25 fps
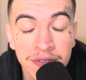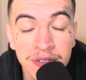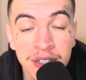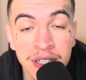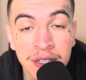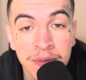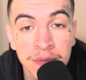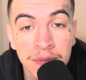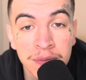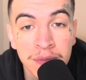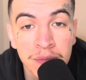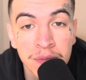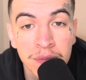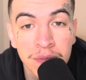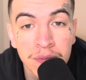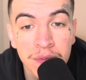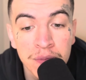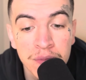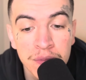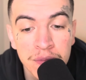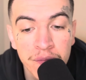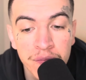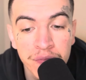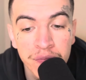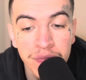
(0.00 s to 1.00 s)
it.
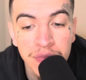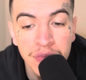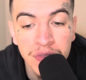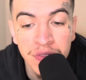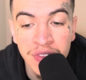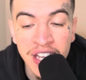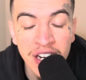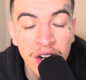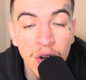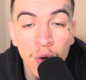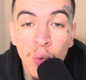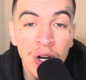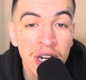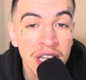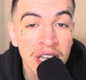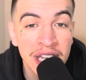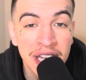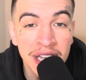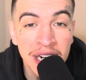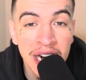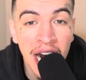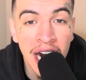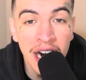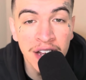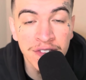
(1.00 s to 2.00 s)
They don't want to get
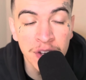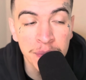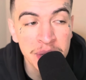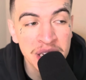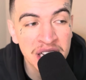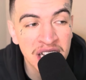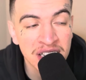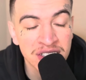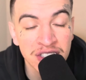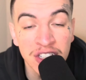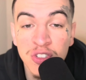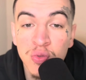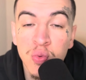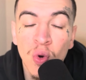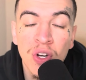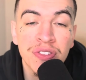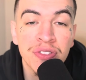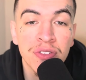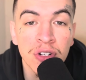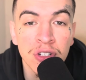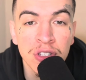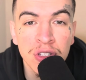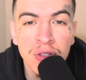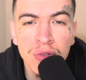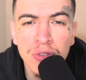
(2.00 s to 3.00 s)
out of it because it's what they're
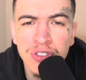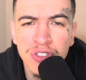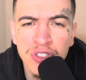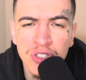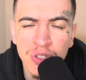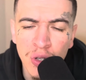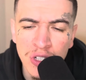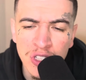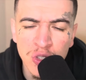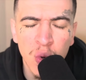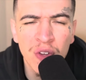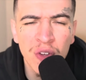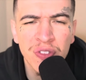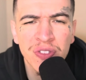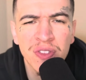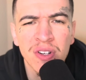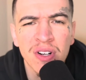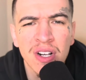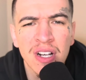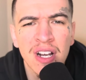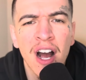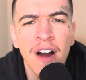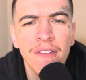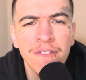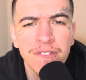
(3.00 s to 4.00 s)
used to. It's what they're
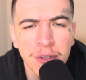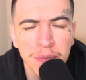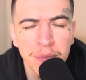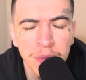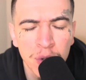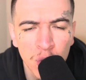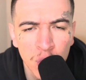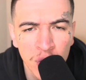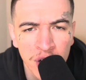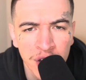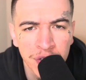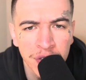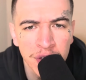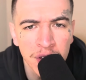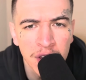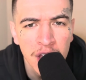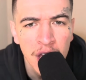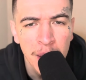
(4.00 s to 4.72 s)
comfortable with.